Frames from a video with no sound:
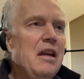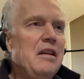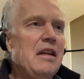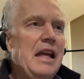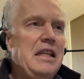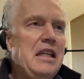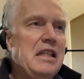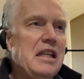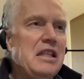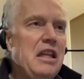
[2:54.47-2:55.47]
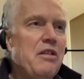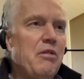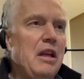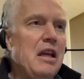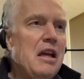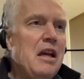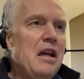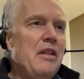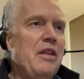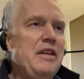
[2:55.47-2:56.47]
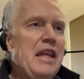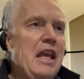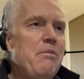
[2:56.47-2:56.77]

1963, the day